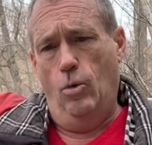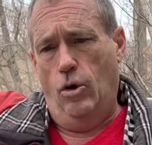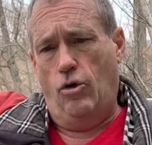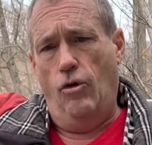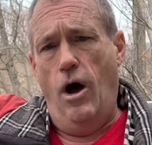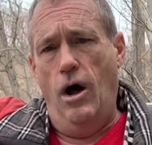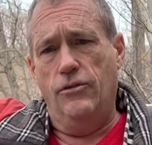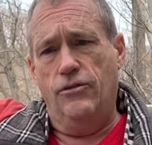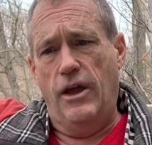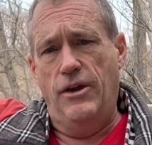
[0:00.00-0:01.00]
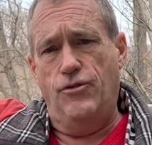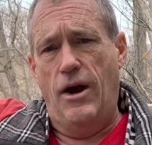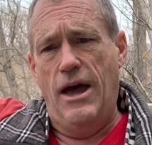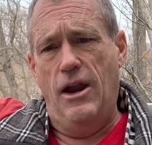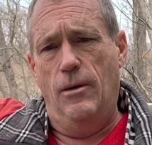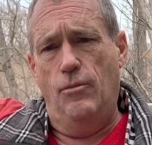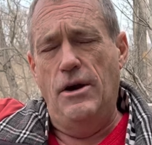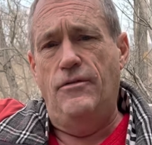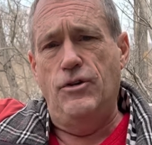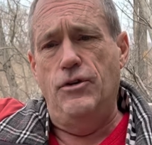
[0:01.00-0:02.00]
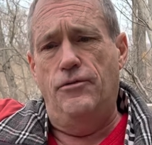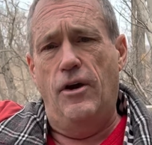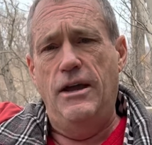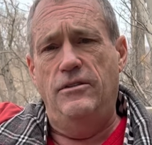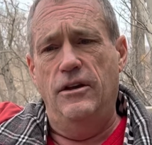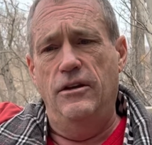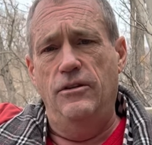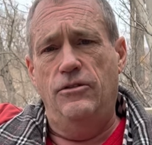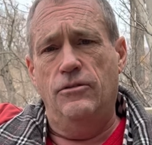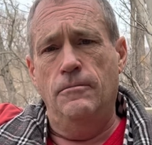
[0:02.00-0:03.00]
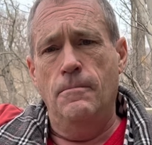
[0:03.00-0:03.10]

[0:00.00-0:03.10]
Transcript: will cross a dried up river Euphrates